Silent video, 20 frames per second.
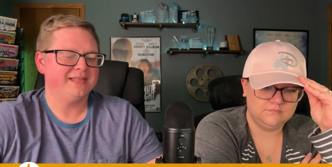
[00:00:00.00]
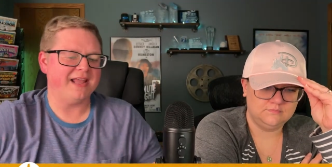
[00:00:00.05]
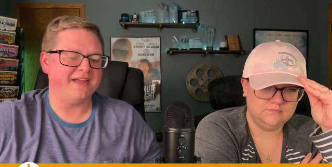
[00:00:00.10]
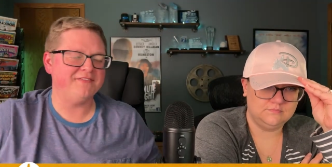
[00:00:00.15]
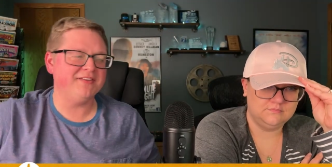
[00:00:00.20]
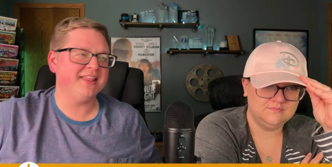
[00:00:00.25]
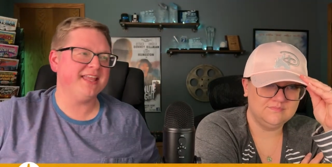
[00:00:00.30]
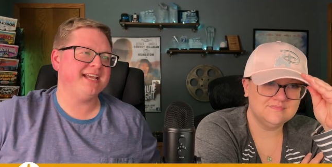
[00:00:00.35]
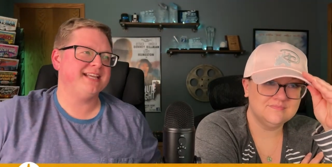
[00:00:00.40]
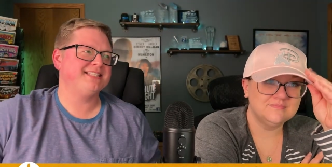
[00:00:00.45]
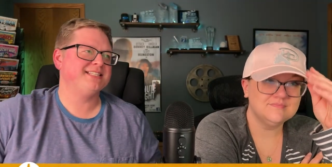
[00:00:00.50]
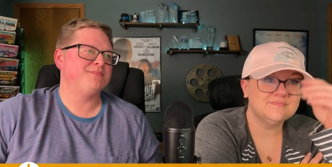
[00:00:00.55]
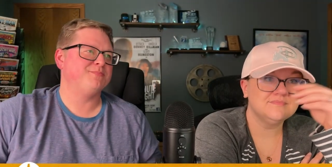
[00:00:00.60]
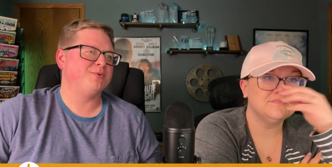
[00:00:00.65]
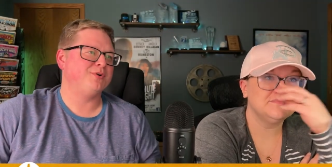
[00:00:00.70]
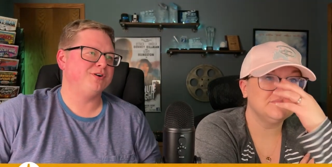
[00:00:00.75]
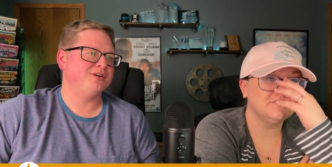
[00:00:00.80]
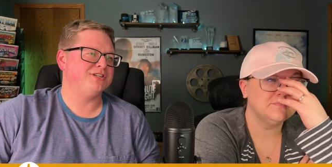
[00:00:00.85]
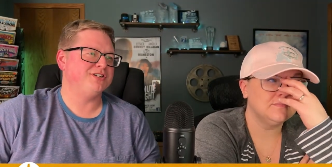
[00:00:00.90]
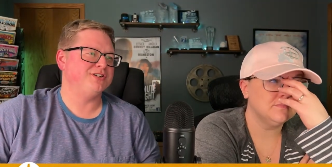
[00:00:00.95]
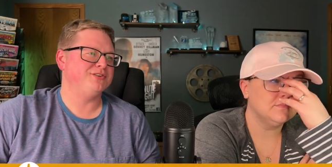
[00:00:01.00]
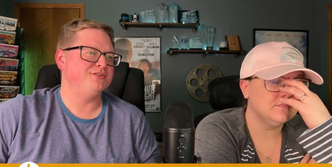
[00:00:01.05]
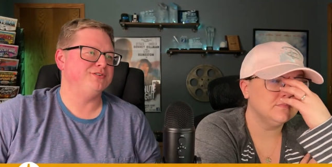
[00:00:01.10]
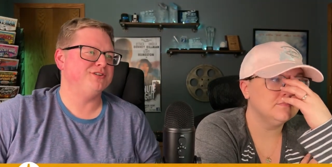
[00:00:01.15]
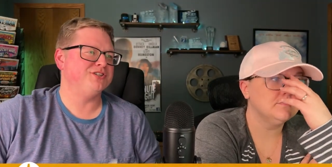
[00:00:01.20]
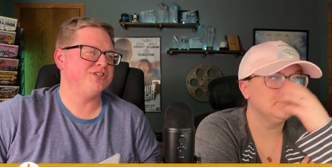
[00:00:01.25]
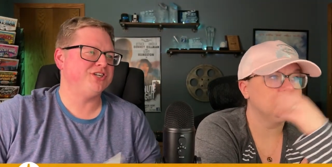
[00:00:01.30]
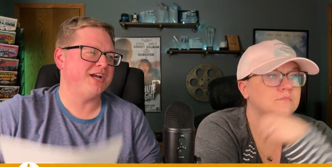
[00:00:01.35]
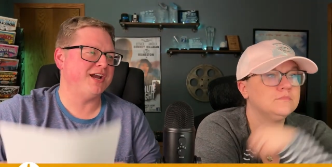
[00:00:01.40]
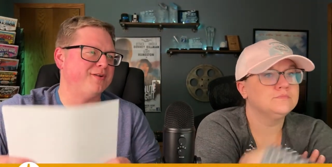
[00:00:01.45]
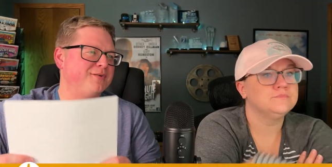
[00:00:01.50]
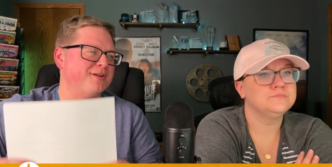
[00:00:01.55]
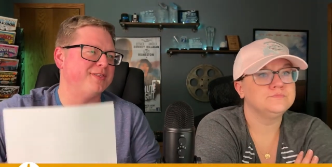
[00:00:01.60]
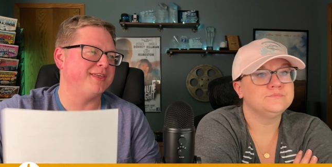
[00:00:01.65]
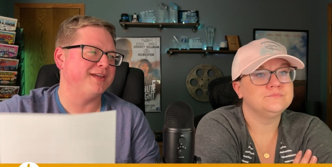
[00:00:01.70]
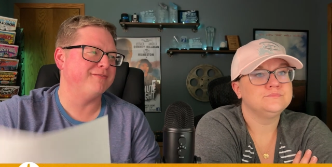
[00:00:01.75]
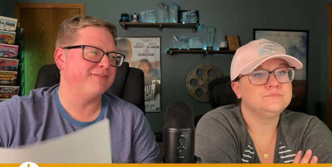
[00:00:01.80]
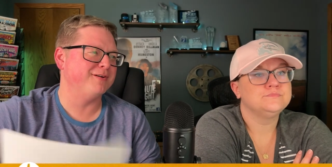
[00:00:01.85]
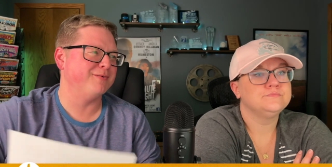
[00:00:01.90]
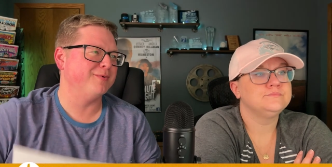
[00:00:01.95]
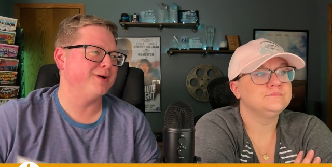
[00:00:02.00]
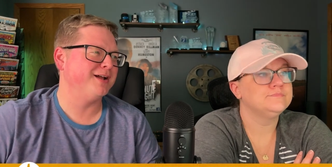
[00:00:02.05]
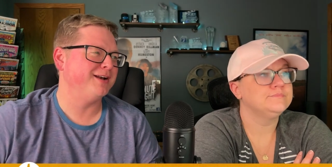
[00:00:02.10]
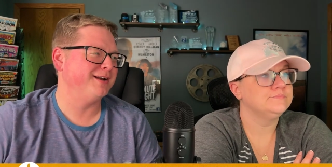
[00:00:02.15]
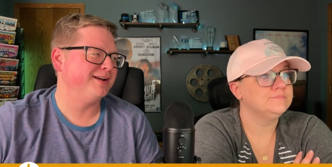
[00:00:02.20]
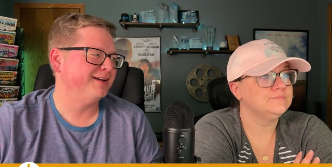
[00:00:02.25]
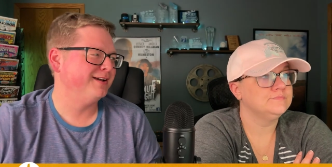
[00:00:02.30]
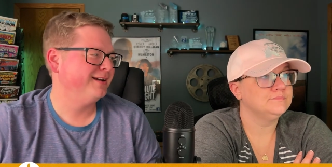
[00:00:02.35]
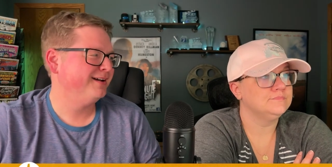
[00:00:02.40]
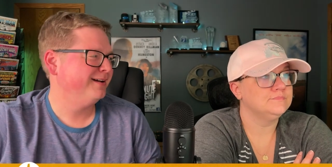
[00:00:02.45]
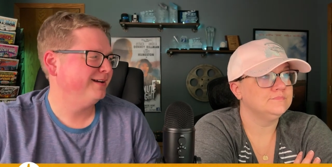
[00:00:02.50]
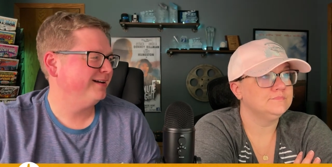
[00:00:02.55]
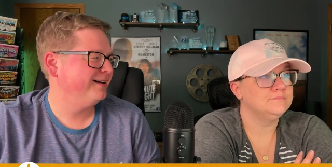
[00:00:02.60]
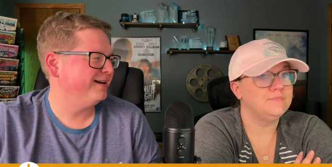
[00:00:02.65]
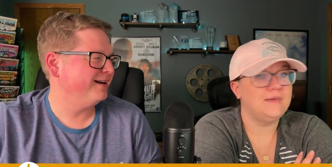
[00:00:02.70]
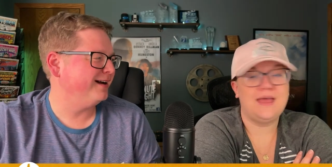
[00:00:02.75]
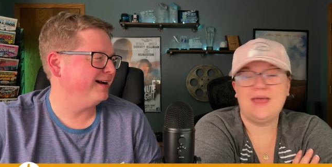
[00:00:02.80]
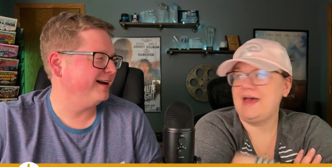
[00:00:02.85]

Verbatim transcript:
Speaker 1: feel like it's important to share with everyone. My uh,